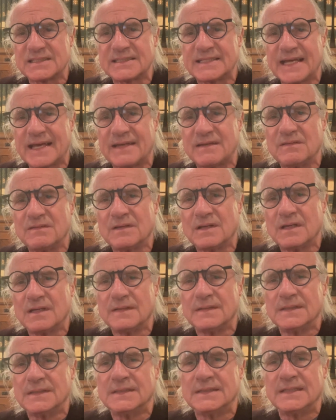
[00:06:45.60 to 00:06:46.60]

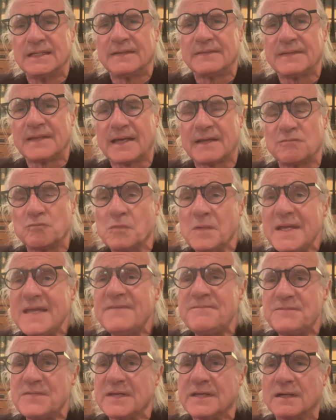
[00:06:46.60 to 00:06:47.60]
that we
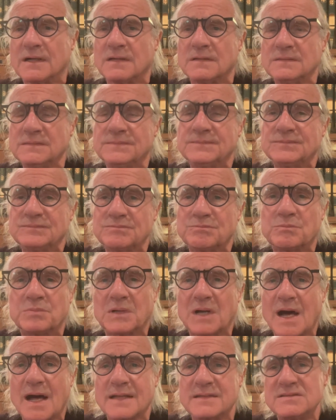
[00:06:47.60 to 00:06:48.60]
feel
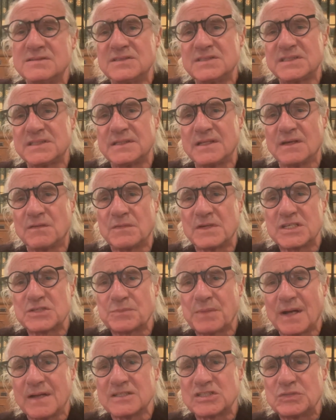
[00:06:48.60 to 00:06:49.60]
broadens the
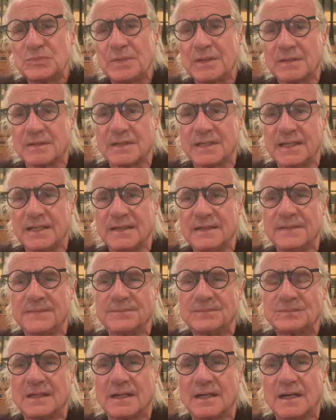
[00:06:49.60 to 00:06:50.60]
responsibility
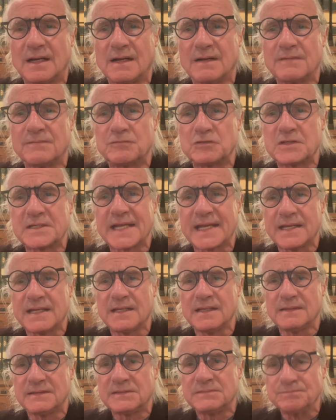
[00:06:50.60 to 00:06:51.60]
for
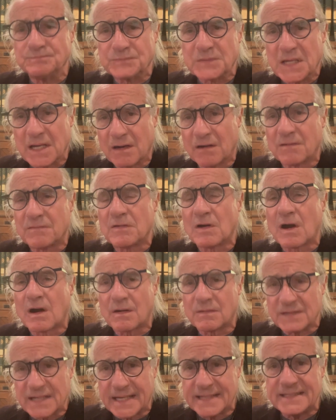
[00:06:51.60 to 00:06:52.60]
taking care of our
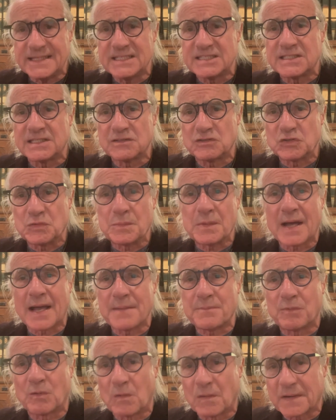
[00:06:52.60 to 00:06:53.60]
19th century
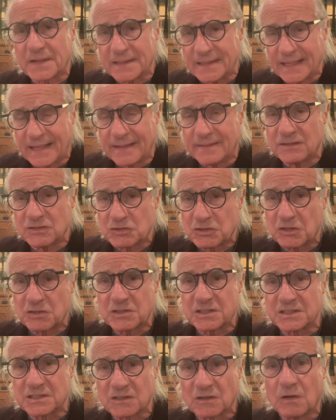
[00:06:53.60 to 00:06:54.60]
pipe organ and the church
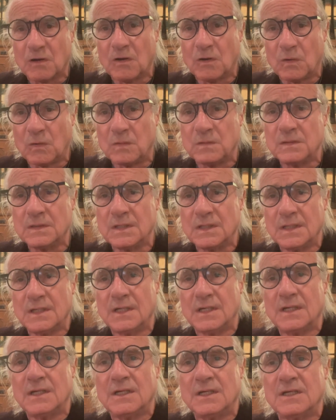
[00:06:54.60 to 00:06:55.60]
as a whole
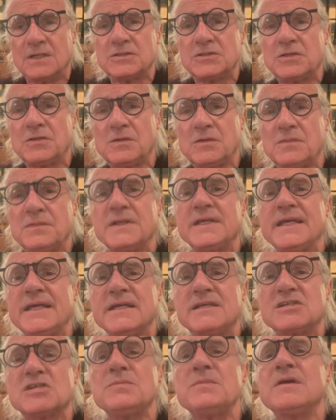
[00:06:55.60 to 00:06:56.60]
to the
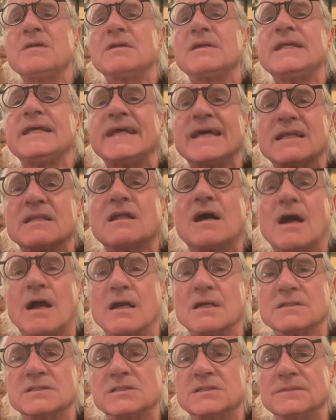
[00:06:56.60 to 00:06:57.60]
community at
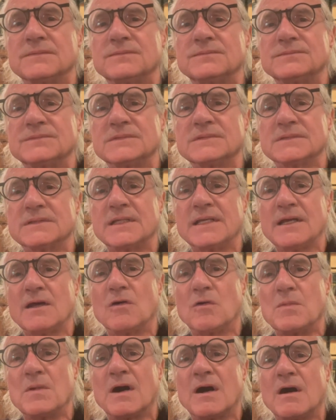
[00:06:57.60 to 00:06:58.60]
large, the
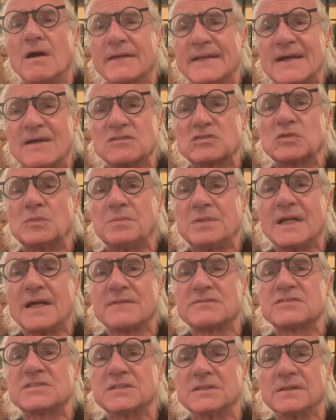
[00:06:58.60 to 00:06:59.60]
Omaha Council
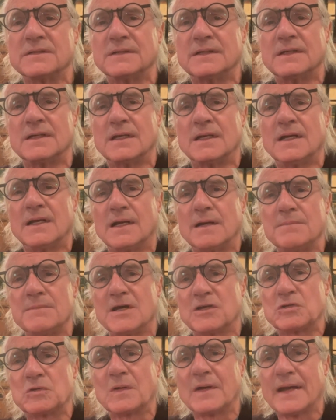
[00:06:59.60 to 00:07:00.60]
Bluffs
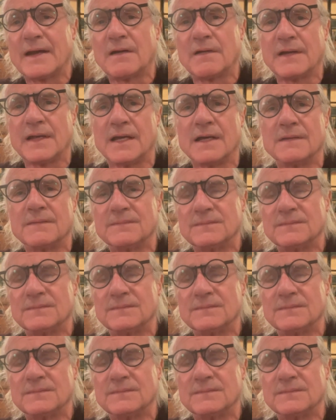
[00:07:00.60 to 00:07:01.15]
metro area.